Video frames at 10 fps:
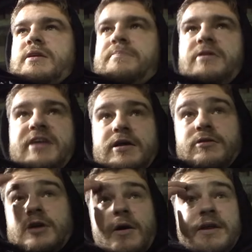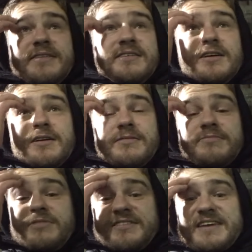But then going into
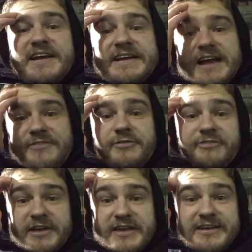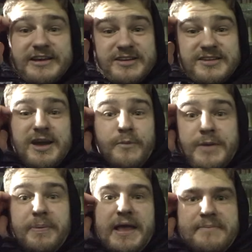the second half, you're thinking, can
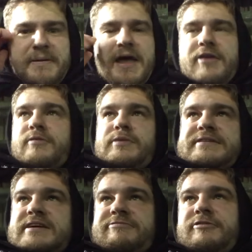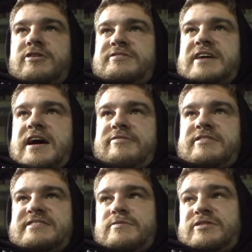we play better than we did first half?
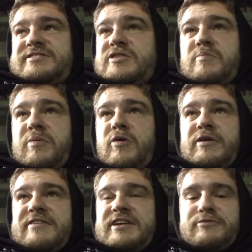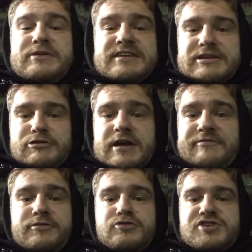Because it was still poor, even if we did create
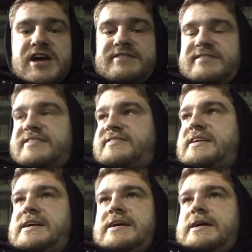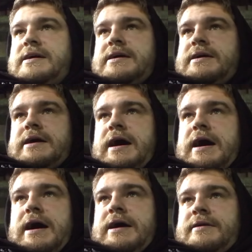a few chances.
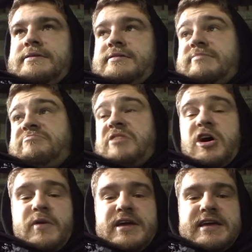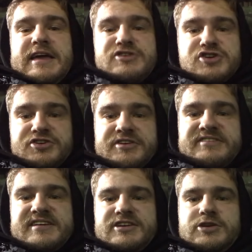And no, it just
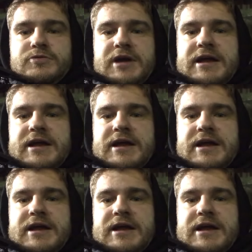continued.